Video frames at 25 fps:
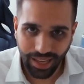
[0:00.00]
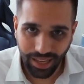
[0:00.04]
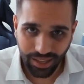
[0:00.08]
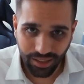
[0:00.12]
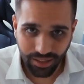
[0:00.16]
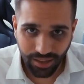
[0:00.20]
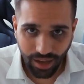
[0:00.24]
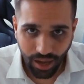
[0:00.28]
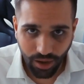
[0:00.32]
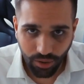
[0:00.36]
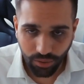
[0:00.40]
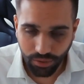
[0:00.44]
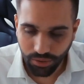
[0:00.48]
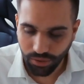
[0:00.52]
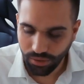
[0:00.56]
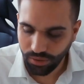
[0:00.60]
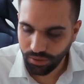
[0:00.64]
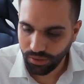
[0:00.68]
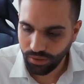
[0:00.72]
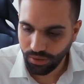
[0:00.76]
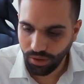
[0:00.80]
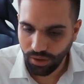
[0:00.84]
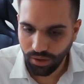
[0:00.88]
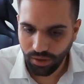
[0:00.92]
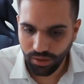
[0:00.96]
get it out
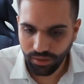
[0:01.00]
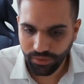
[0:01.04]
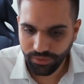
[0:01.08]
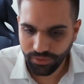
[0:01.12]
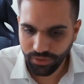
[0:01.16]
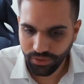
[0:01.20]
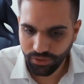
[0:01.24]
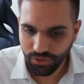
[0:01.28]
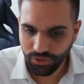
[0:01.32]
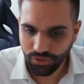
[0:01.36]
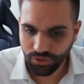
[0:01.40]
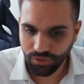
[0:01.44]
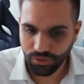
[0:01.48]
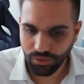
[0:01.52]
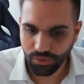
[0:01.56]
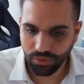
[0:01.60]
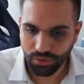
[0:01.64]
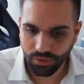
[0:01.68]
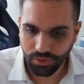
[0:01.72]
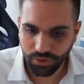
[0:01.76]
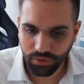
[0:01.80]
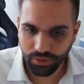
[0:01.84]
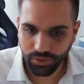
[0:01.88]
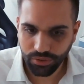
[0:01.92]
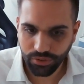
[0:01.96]
on all of the
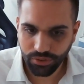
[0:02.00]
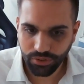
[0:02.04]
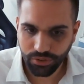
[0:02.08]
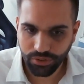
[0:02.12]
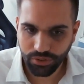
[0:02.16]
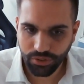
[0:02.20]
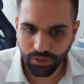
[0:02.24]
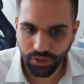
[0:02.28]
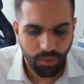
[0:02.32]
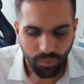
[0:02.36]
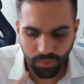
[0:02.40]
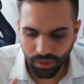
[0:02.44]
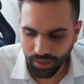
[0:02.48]
stores.